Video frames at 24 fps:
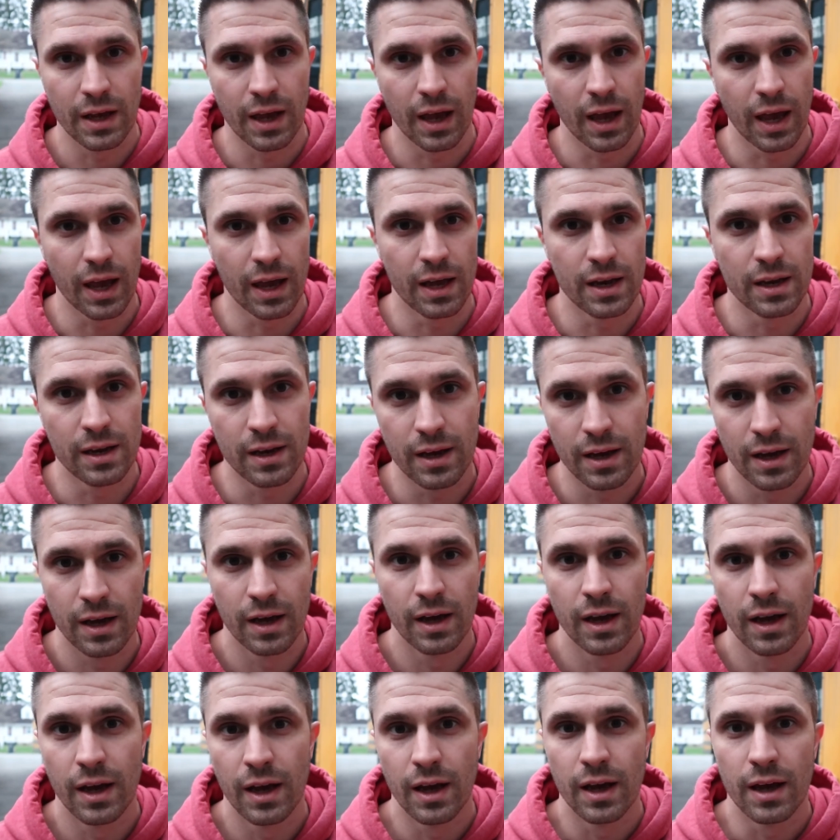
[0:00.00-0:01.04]
And
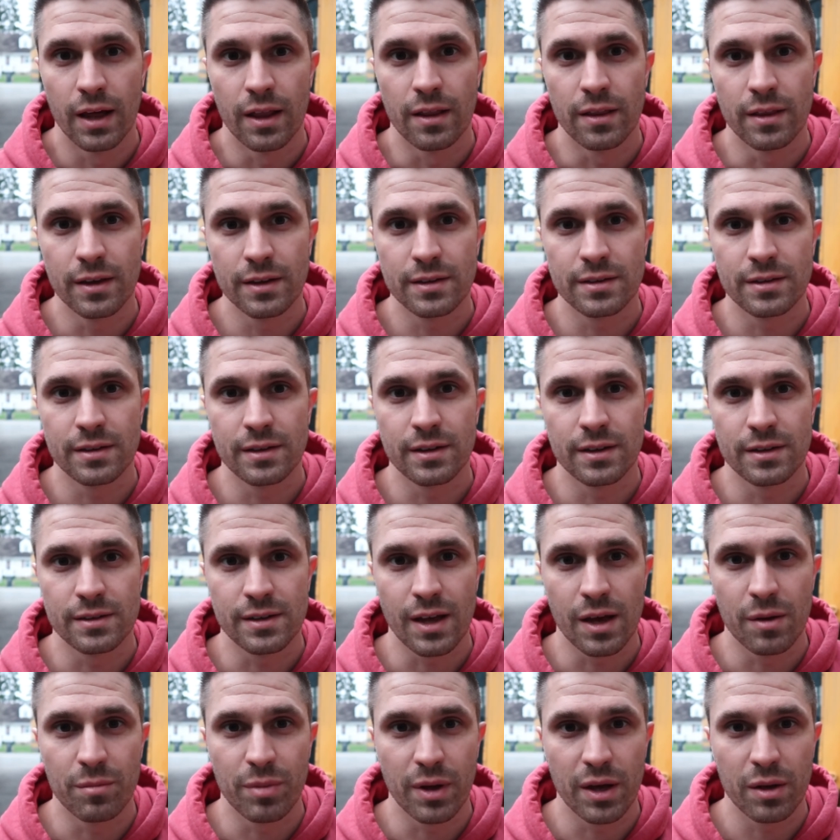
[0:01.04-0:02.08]
this is
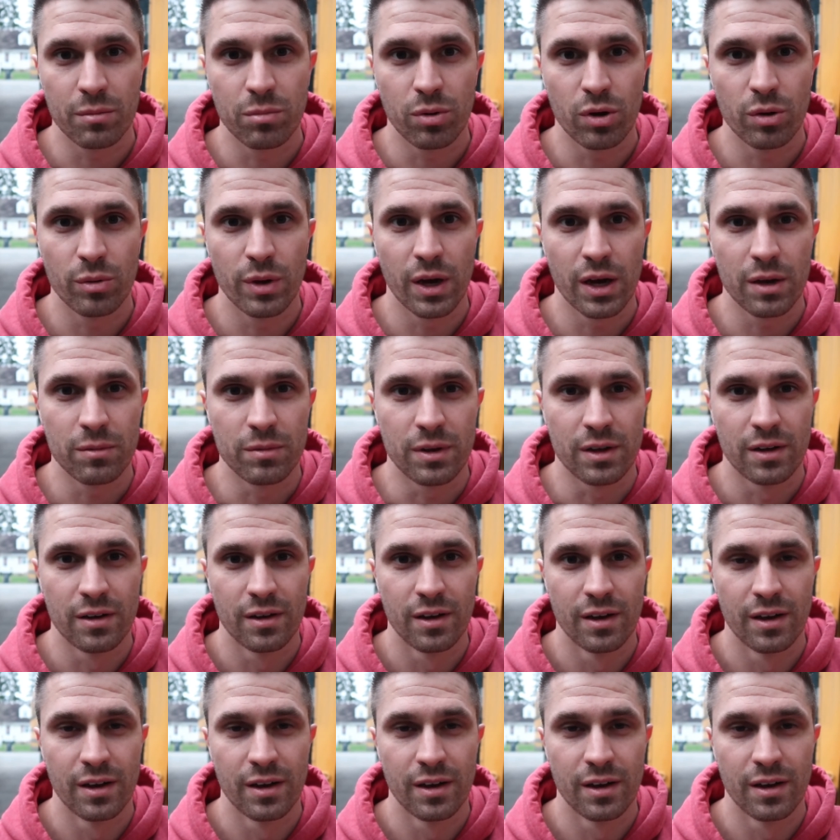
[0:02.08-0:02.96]
that bad boy behind me.